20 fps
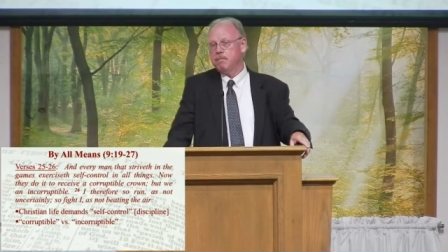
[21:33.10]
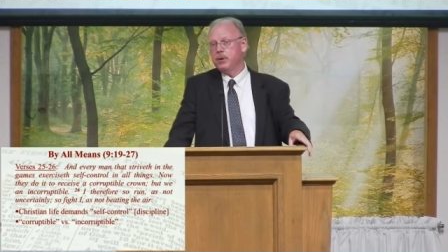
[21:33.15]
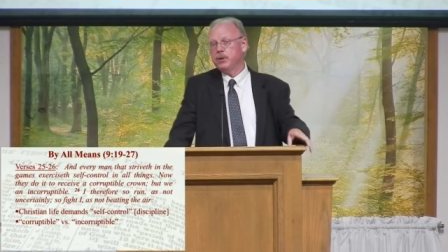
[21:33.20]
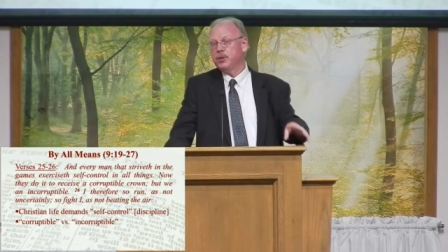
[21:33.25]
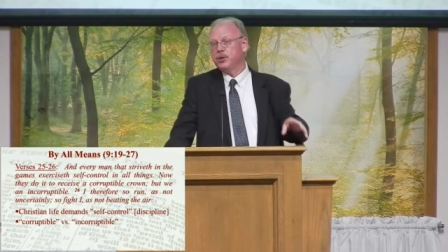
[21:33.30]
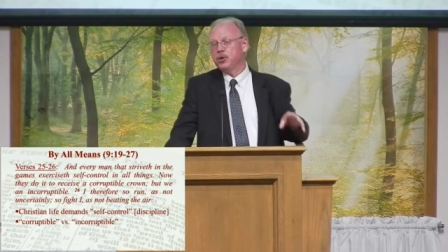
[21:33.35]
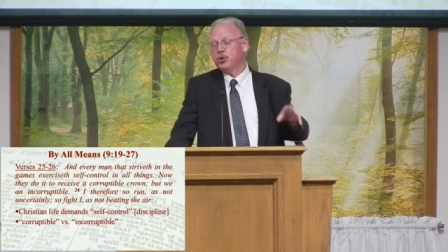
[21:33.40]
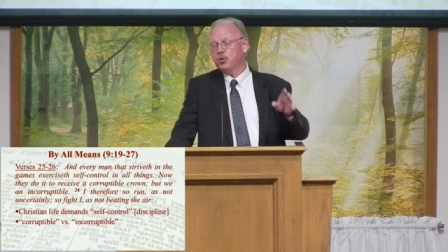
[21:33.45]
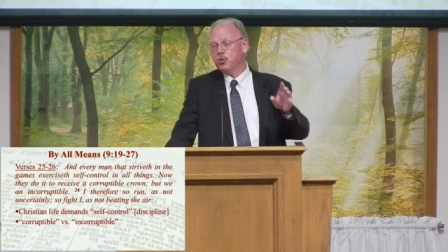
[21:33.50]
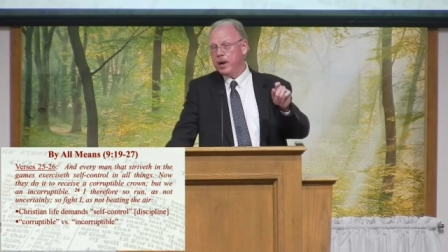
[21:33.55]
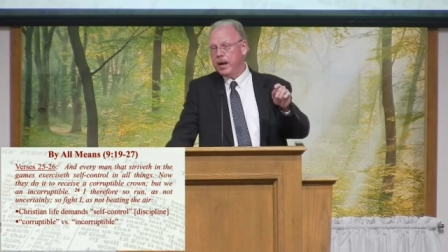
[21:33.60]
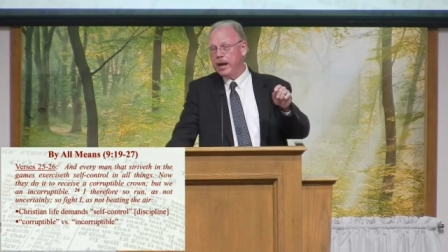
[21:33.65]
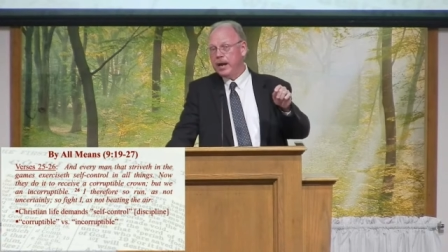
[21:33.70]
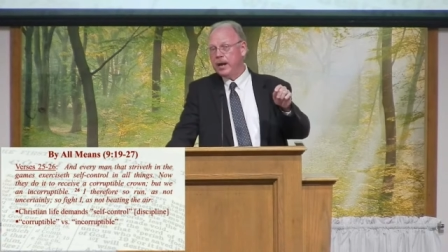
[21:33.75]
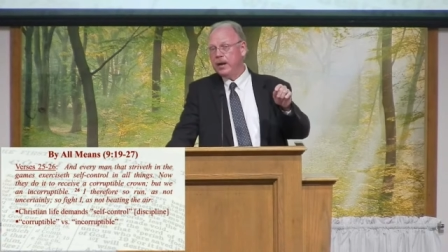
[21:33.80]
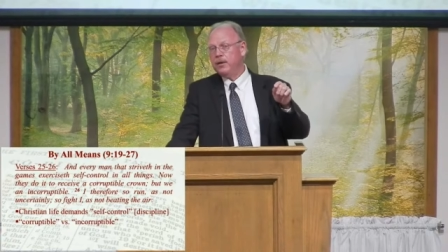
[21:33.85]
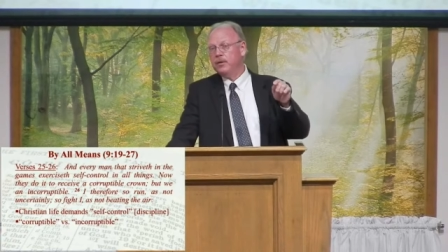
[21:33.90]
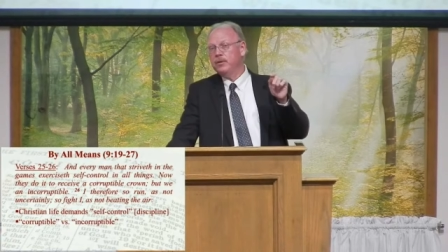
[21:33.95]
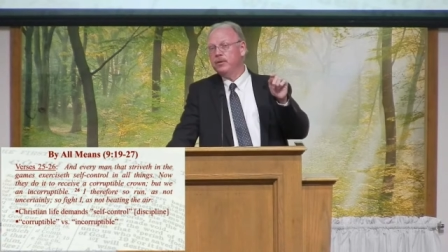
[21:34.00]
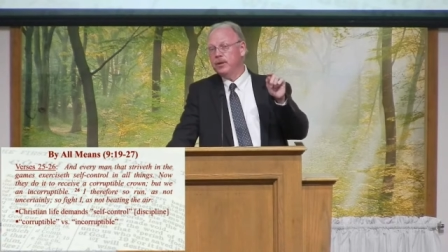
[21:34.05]
But the
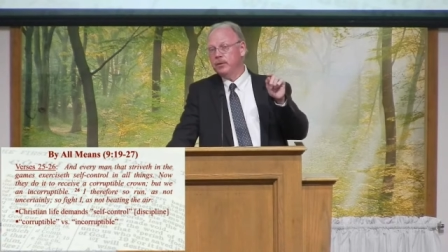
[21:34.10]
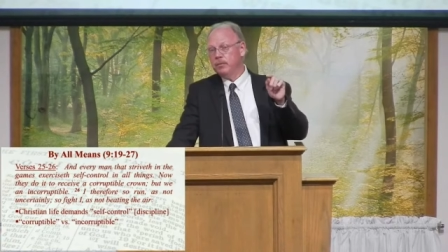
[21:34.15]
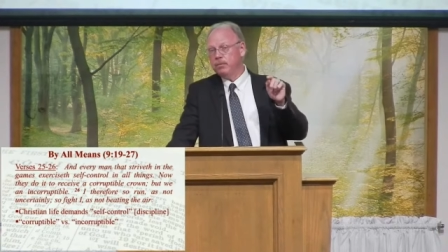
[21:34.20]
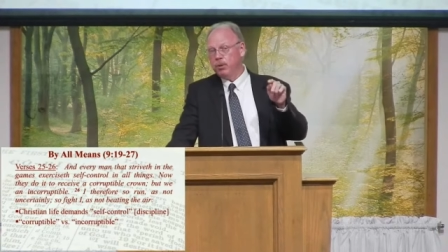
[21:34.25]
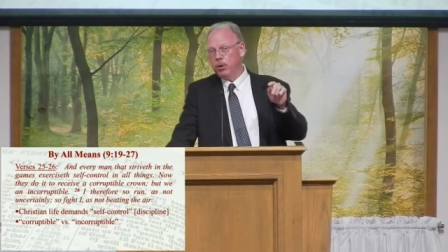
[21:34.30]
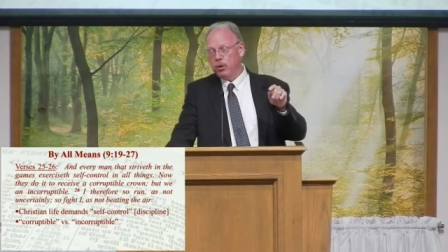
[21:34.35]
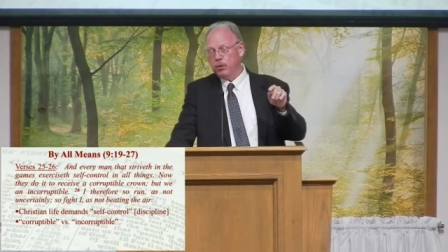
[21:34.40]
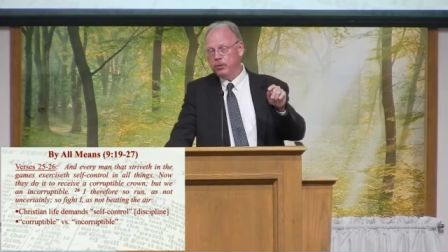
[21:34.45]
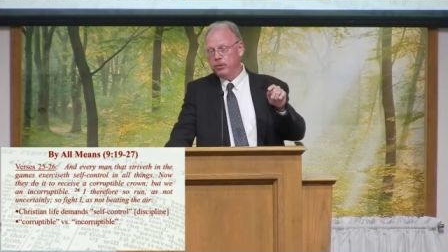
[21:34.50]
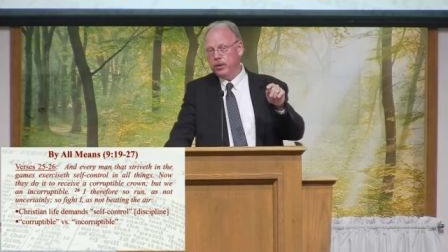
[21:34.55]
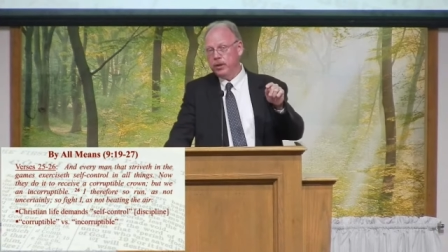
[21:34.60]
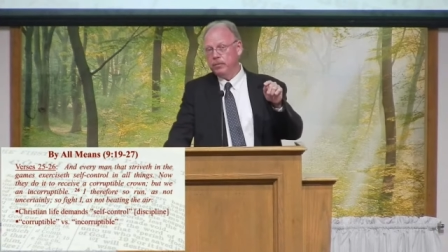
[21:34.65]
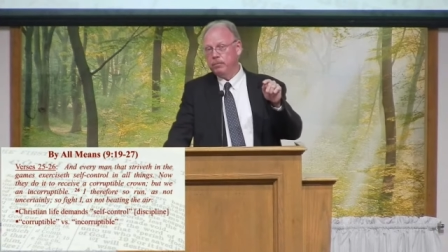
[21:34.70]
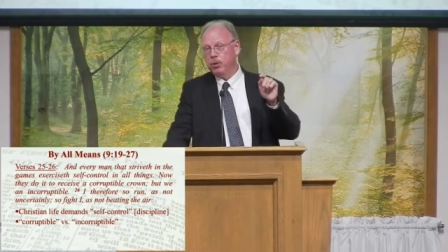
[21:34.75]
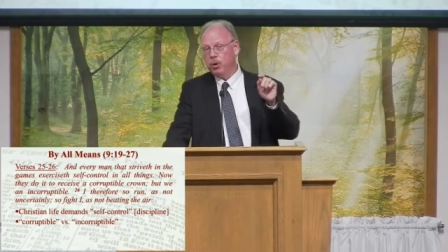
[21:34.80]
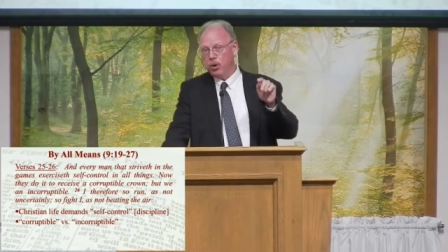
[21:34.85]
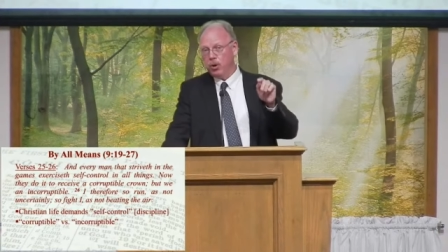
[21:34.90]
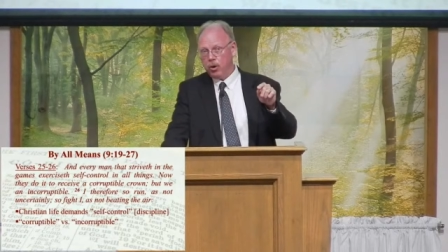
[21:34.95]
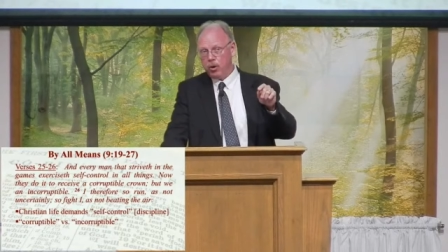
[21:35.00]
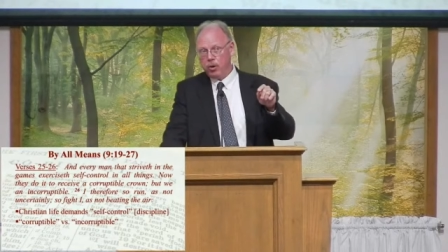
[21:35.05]
crown that, that
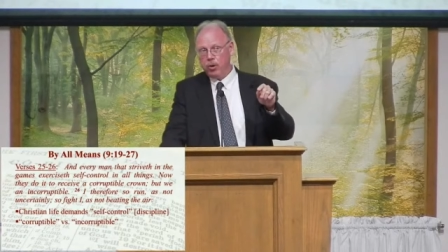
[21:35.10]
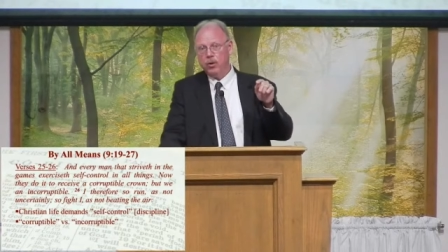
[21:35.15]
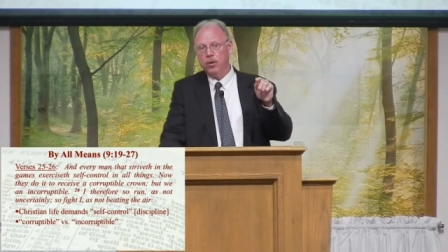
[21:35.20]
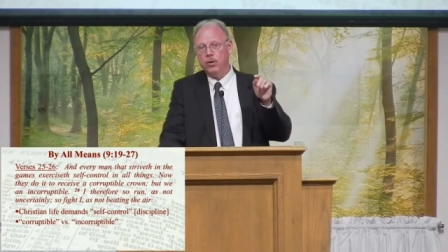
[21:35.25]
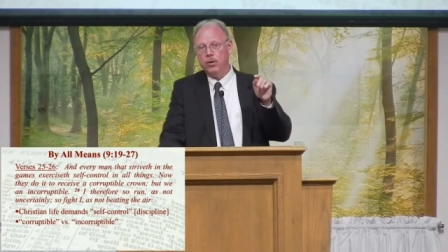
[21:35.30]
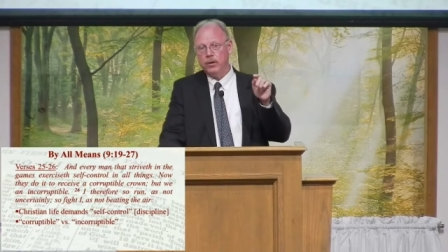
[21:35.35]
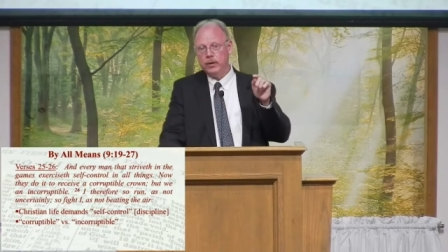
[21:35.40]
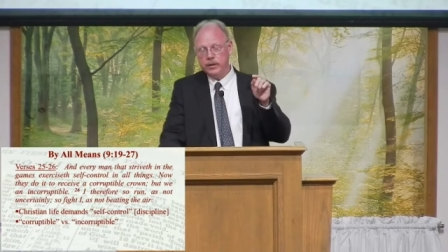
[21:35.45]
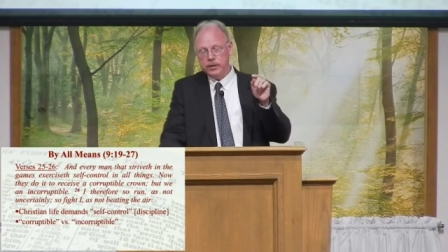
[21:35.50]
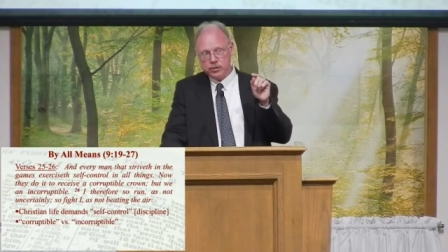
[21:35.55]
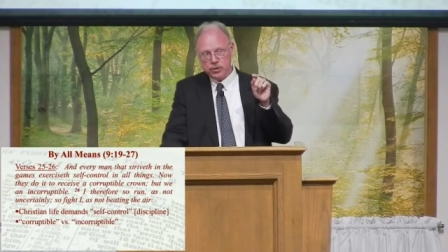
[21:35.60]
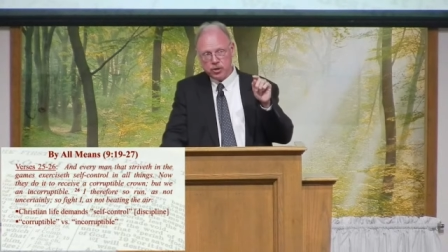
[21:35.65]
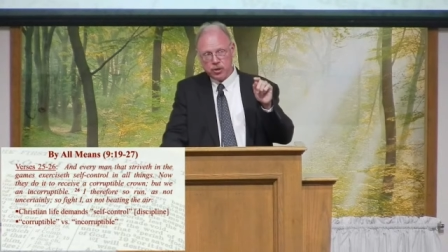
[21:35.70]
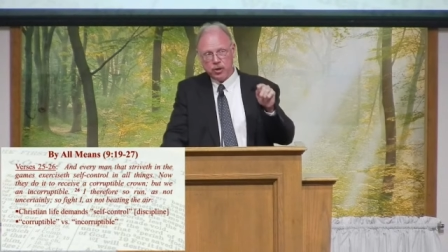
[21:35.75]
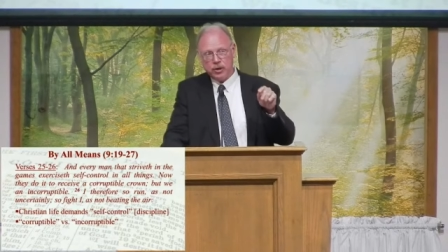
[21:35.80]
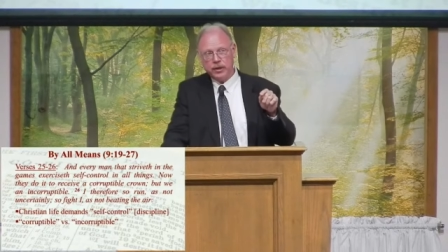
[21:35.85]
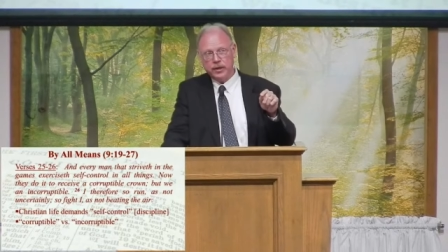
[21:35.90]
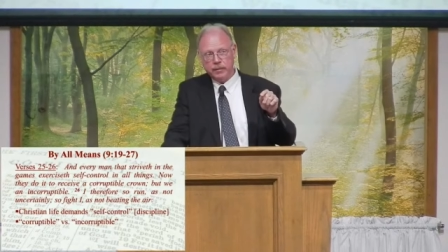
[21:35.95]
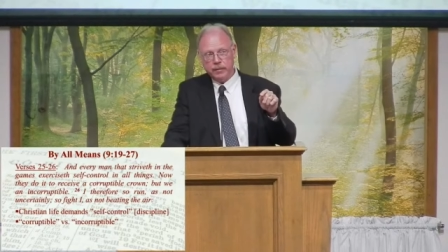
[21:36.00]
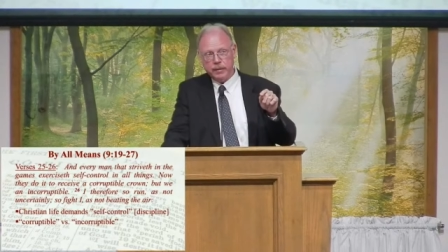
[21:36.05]
Paul is
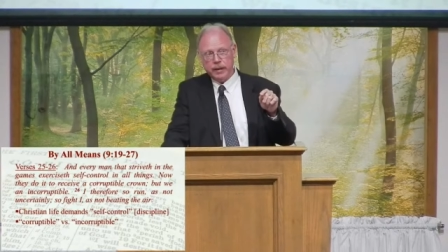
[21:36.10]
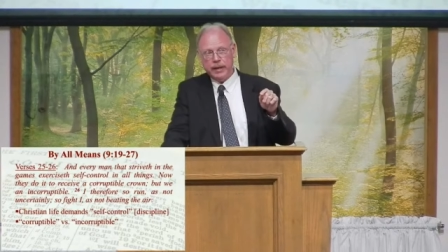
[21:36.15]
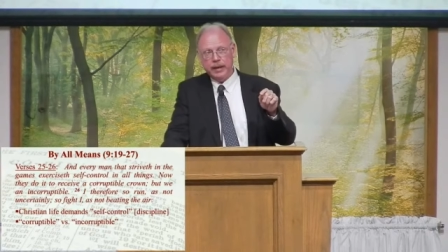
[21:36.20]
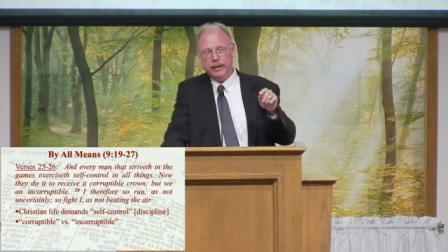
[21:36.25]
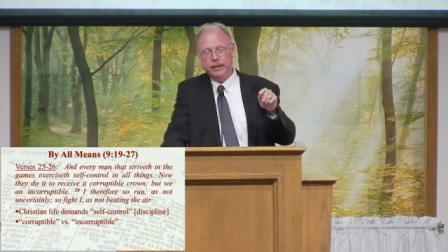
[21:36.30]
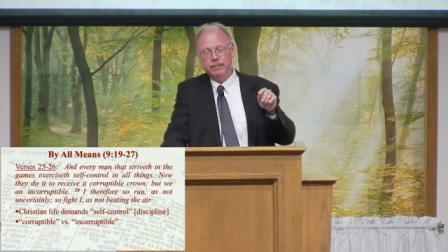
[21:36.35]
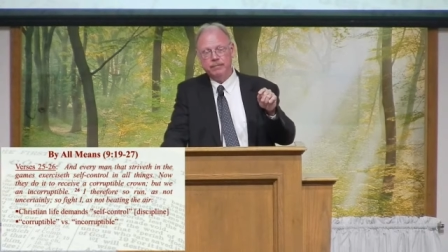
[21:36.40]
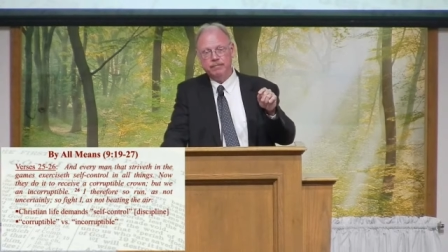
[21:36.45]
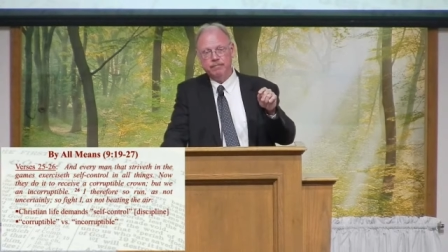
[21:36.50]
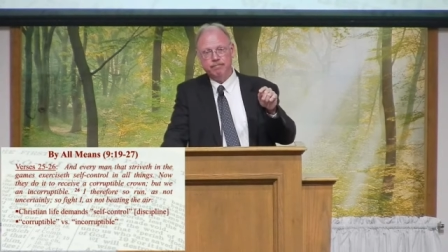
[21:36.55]
talking about,